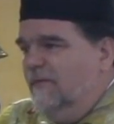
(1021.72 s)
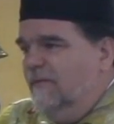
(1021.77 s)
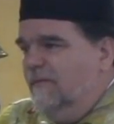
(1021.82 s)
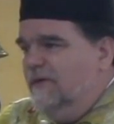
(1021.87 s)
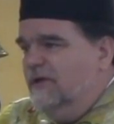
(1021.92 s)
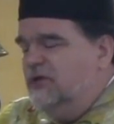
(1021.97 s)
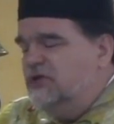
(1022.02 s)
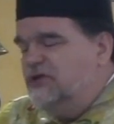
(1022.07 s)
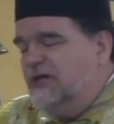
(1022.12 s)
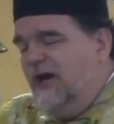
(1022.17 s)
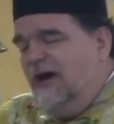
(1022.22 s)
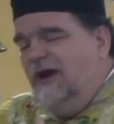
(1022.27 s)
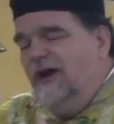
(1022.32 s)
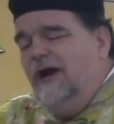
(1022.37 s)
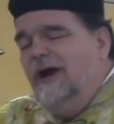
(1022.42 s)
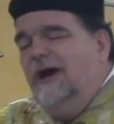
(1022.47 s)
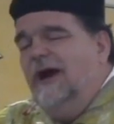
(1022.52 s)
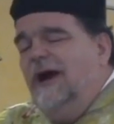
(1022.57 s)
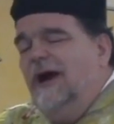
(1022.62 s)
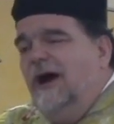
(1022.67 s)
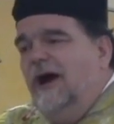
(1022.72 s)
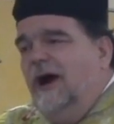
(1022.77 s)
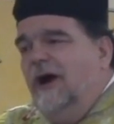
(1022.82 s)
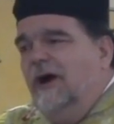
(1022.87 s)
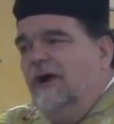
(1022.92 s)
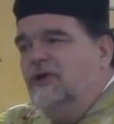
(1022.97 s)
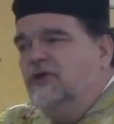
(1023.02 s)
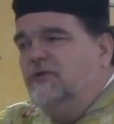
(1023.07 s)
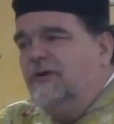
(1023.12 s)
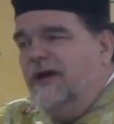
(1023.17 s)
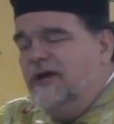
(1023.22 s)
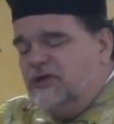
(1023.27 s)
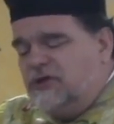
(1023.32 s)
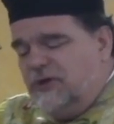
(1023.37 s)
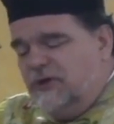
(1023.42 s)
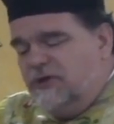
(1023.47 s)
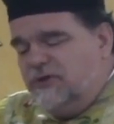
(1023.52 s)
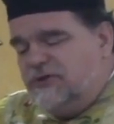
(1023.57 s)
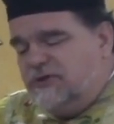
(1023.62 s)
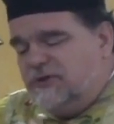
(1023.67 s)
We share our
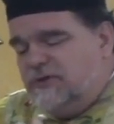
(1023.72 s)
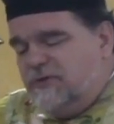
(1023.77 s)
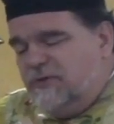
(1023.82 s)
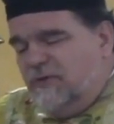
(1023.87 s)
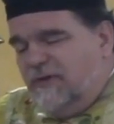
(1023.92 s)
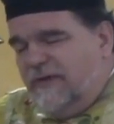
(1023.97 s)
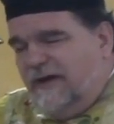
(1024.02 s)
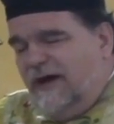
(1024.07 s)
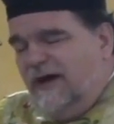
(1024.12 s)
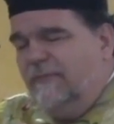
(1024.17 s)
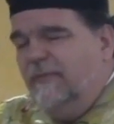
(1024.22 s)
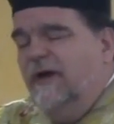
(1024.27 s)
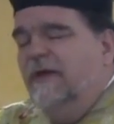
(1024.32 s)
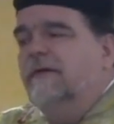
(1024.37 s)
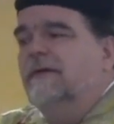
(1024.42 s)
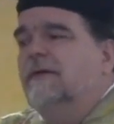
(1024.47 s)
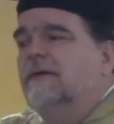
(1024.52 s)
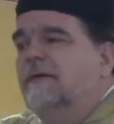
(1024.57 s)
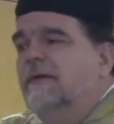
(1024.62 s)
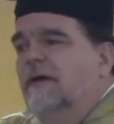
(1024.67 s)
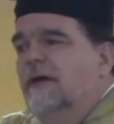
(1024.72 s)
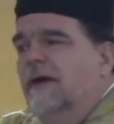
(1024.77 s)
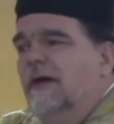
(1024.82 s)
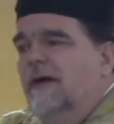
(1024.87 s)
treasures with our mother.